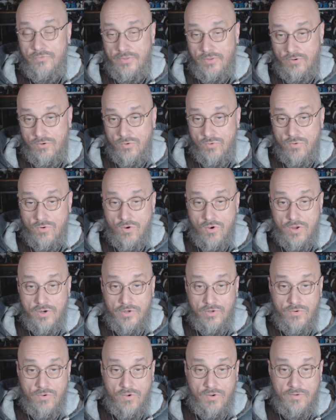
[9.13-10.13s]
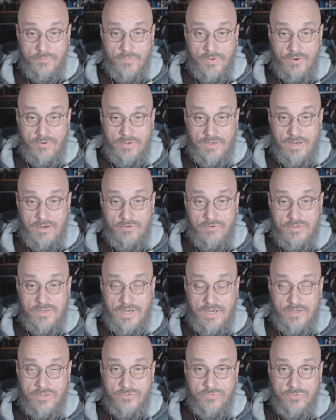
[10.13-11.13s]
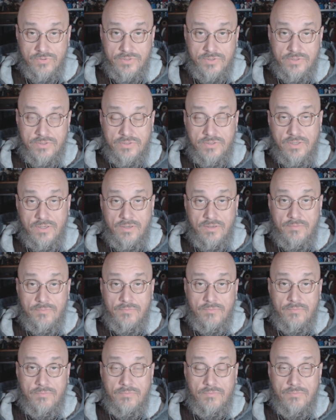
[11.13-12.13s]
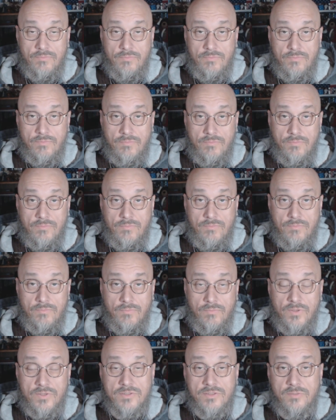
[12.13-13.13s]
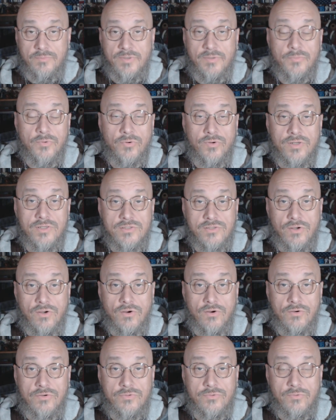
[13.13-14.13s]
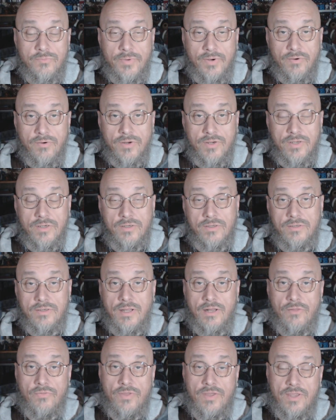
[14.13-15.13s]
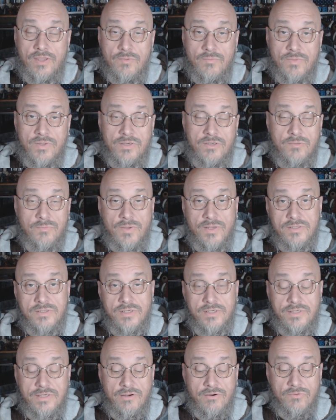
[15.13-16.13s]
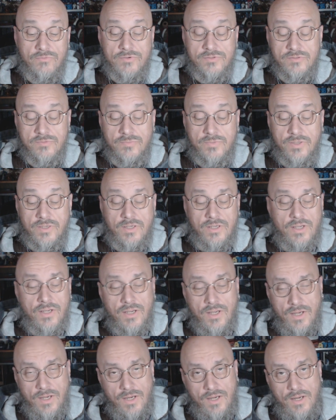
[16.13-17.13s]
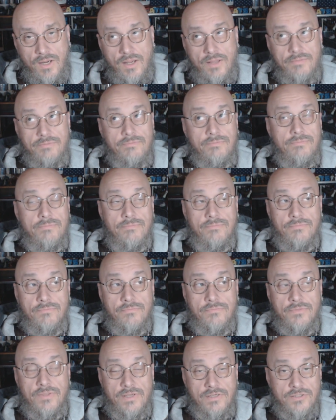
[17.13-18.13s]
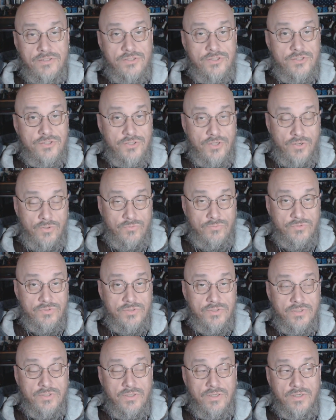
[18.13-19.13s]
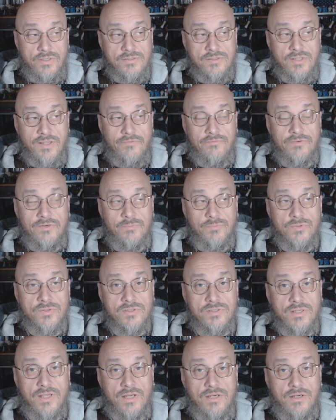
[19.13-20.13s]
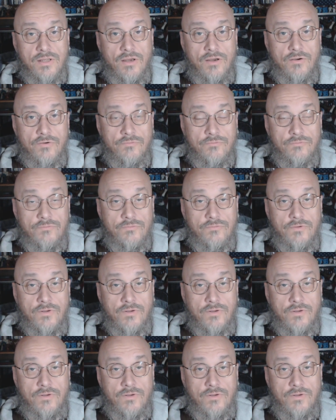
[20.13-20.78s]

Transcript: They'll go on and on about how dangerous Muslim immigrants are to America and how they commit domestic terrorism, and they don't. 70% of